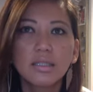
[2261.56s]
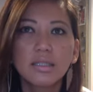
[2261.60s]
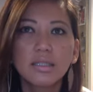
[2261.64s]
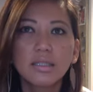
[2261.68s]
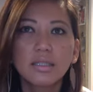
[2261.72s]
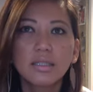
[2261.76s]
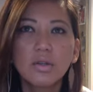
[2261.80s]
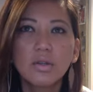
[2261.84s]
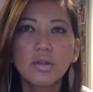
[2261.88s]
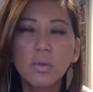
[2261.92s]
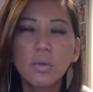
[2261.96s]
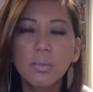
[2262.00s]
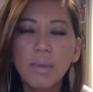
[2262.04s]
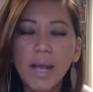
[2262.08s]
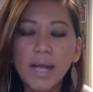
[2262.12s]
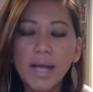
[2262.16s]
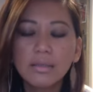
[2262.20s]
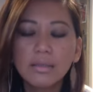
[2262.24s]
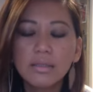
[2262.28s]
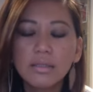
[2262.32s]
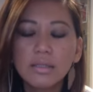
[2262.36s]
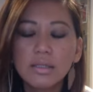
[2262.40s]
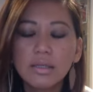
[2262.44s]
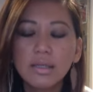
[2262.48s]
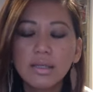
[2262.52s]
go back
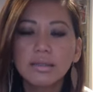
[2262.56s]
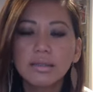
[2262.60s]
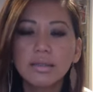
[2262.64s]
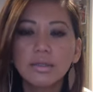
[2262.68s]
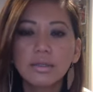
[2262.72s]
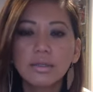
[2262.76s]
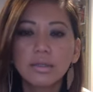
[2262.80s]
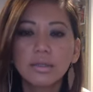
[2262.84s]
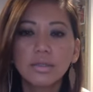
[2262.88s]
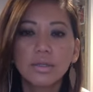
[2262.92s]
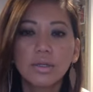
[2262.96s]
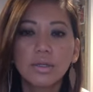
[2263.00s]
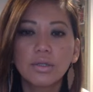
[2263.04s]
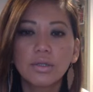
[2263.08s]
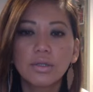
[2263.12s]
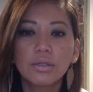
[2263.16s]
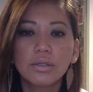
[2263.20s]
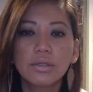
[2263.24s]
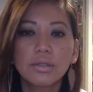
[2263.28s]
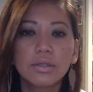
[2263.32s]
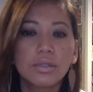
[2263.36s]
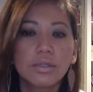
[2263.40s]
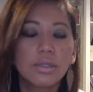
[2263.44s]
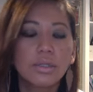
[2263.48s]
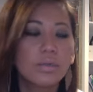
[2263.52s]
to that little
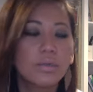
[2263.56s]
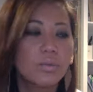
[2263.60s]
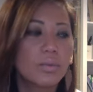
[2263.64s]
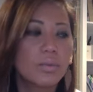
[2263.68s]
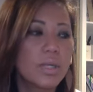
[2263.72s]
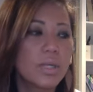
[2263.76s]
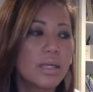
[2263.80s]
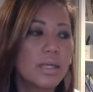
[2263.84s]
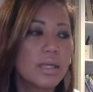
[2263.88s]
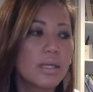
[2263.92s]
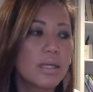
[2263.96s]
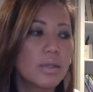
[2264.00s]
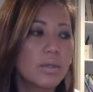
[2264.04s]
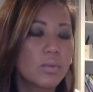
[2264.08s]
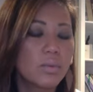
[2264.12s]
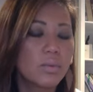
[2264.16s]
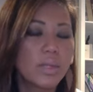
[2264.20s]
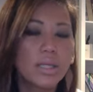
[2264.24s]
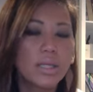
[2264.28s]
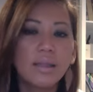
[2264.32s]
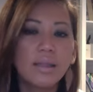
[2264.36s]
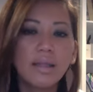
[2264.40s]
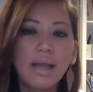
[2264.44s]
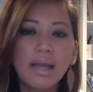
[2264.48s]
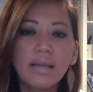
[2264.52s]
girl.
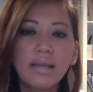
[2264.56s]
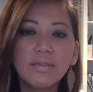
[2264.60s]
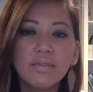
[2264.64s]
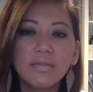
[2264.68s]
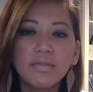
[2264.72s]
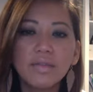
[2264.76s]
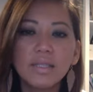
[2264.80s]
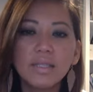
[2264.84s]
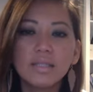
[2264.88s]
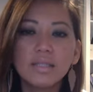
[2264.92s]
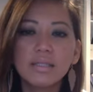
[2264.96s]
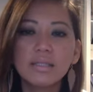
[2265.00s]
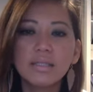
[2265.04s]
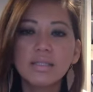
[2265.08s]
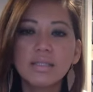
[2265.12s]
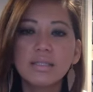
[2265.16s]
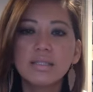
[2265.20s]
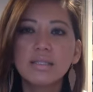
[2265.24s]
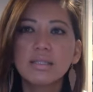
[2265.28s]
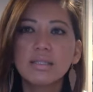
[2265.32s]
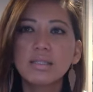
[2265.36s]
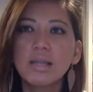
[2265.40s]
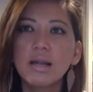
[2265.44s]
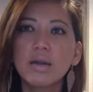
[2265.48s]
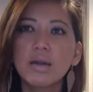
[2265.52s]
When life is
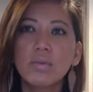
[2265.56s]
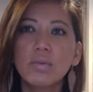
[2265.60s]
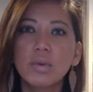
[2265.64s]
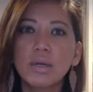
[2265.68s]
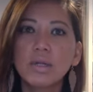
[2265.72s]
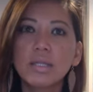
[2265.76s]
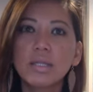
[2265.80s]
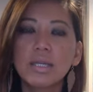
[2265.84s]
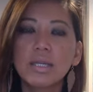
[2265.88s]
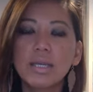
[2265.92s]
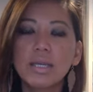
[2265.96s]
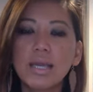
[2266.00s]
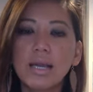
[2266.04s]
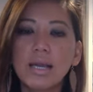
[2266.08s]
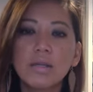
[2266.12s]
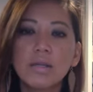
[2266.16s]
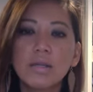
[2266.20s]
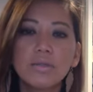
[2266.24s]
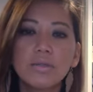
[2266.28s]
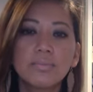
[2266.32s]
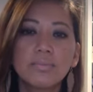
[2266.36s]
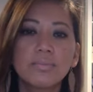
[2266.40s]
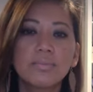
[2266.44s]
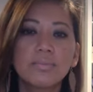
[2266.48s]
just not working out,